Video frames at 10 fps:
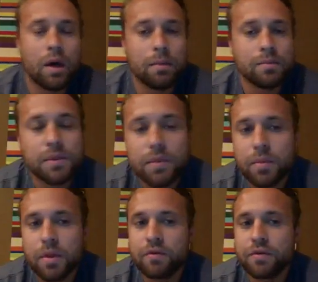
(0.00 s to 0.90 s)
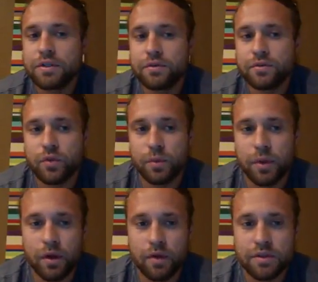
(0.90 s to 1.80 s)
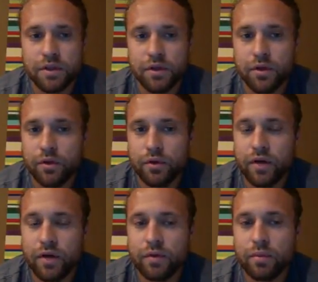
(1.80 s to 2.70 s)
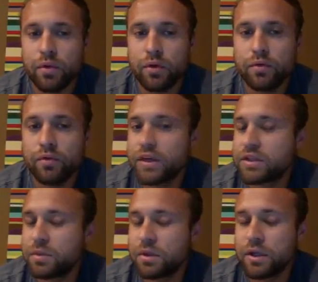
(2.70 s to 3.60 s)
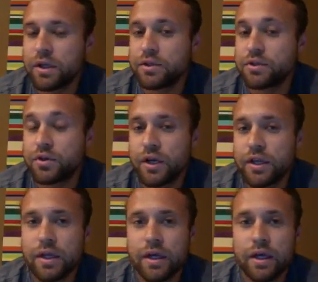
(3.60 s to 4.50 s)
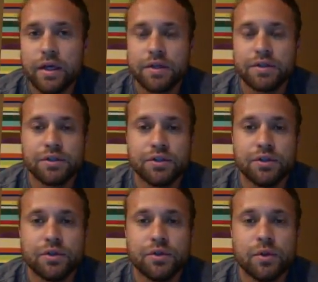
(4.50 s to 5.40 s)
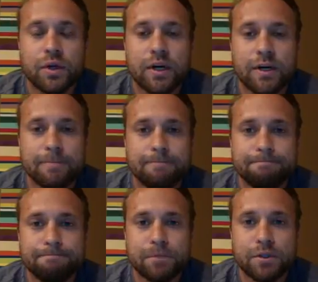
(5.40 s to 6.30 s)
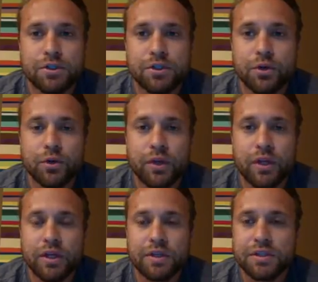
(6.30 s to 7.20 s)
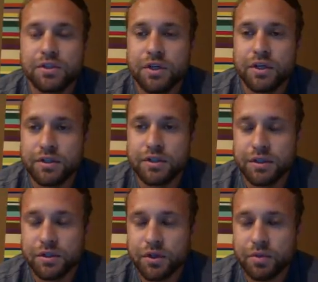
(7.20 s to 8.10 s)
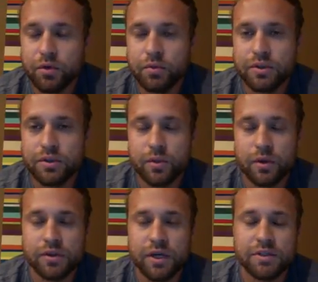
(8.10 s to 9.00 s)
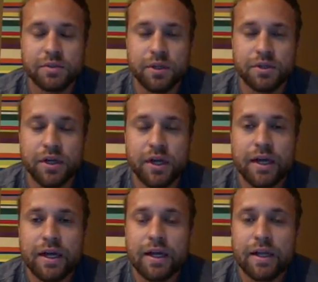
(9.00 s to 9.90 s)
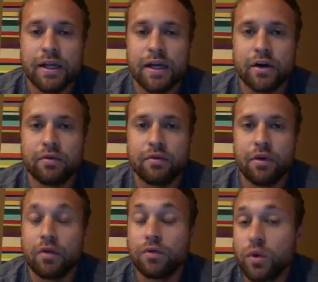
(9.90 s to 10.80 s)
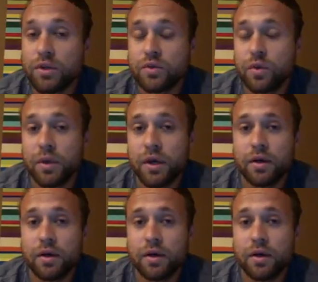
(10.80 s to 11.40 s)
Some of the benefits of swimming, obviously, you have improved flexibility and strength. This is due to the eccentric and concentric movements as well as isometric that are involved with swimming,